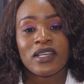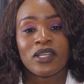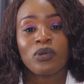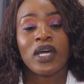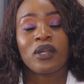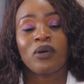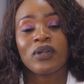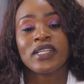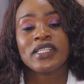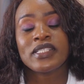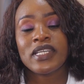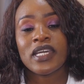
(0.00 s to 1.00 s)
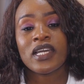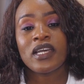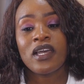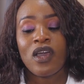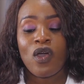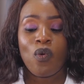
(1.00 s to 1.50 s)
You can only take
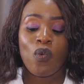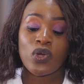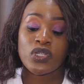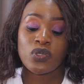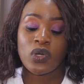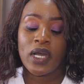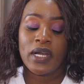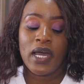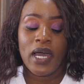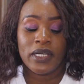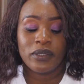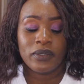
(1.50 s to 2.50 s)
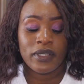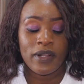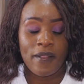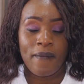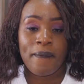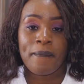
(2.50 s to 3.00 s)
what you can handle.
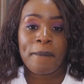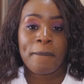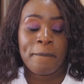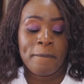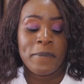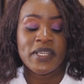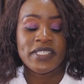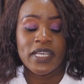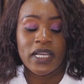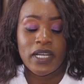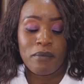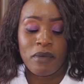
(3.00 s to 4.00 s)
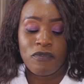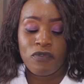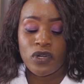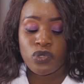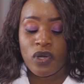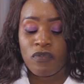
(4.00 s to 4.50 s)
Mistake number
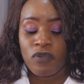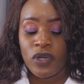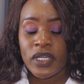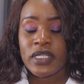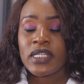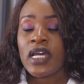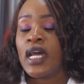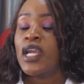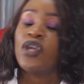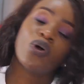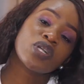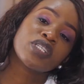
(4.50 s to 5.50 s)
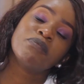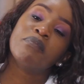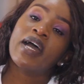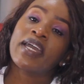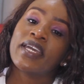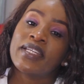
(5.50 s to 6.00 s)
4 to avoid: not
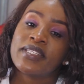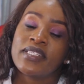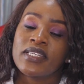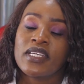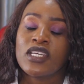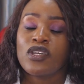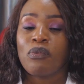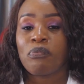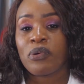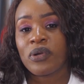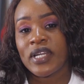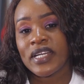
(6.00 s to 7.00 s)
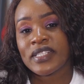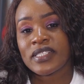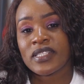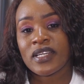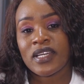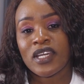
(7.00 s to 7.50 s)
marketing your
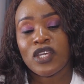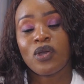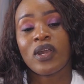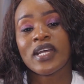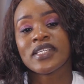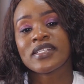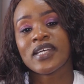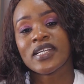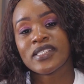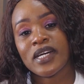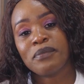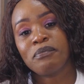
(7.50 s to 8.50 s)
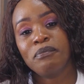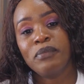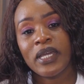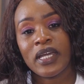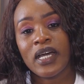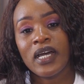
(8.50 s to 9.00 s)
products. You're a starter
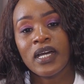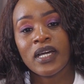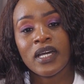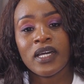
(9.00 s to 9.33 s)
baker.